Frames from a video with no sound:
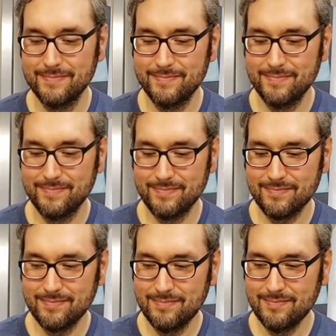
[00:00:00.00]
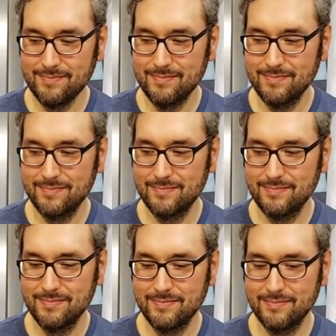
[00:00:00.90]

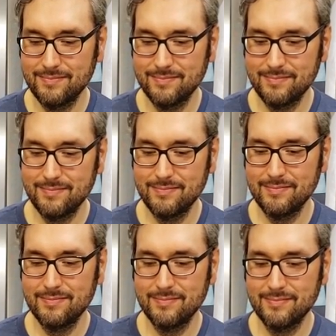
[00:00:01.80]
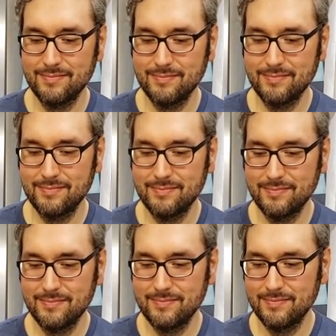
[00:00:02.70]

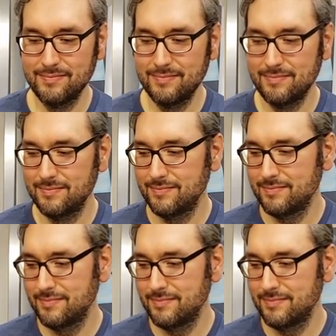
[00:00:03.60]
This person isn't speaking.